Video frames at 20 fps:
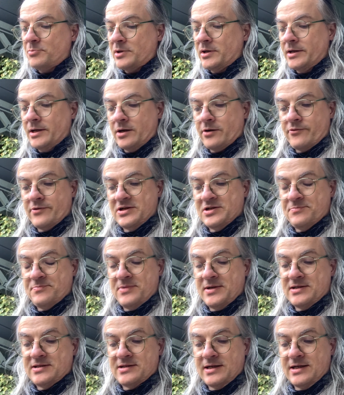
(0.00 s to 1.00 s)
by Chris
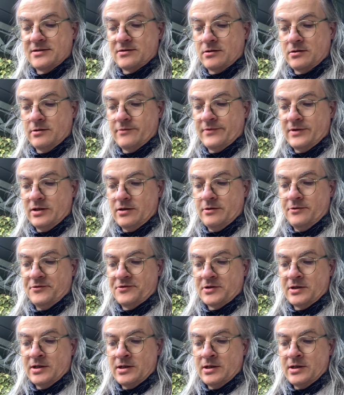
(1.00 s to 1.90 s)
Bissette of Loot